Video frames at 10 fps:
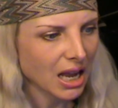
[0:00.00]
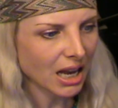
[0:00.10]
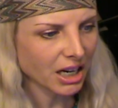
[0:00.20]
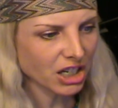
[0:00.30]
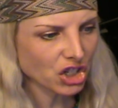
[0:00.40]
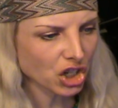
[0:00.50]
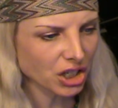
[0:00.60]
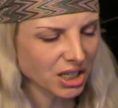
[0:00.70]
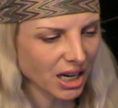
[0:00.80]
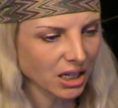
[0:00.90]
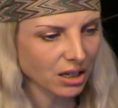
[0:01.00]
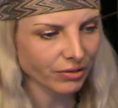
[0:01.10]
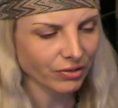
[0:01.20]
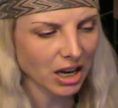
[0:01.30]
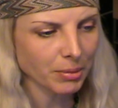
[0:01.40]
and each containing a
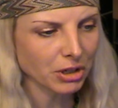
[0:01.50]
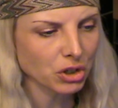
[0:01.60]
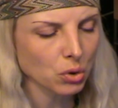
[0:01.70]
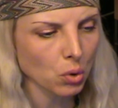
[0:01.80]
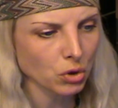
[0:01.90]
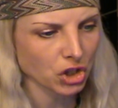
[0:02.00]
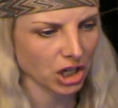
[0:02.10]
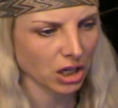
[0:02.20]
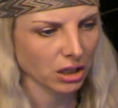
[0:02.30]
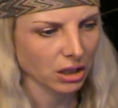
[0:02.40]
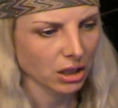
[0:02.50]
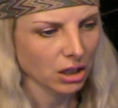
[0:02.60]
flaming dorji.